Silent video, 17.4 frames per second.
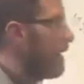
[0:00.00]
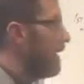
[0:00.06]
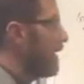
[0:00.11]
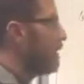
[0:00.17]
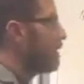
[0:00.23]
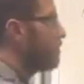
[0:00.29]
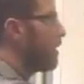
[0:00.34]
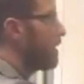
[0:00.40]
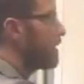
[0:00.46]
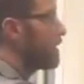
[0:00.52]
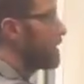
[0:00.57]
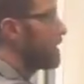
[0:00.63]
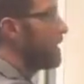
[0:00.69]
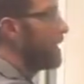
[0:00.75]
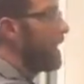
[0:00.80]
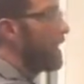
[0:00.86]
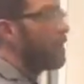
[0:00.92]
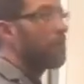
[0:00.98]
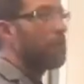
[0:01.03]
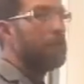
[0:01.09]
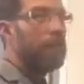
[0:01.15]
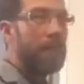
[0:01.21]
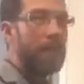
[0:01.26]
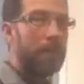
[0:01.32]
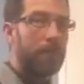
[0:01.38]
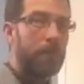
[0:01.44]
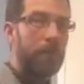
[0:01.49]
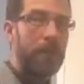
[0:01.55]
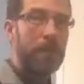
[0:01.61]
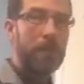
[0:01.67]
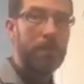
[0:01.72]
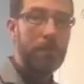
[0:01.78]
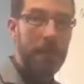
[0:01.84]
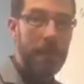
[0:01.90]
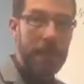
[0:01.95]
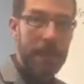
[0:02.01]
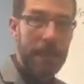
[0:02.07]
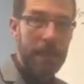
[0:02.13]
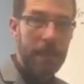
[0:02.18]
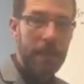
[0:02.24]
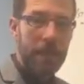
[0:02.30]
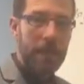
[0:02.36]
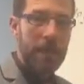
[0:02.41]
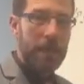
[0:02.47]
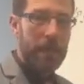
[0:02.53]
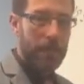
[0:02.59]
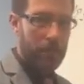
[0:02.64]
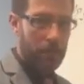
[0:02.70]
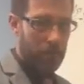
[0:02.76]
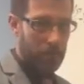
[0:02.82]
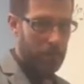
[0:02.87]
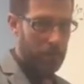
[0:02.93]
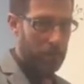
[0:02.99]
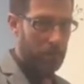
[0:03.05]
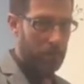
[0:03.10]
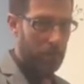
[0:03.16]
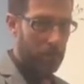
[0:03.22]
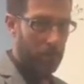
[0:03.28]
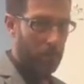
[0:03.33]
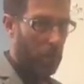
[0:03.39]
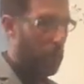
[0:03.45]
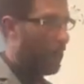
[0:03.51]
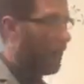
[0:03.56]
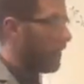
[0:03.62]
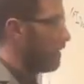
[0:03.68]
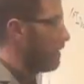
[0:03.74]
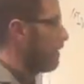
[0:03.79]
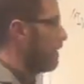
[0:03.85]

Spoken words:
It must get out of every committee in order to move on.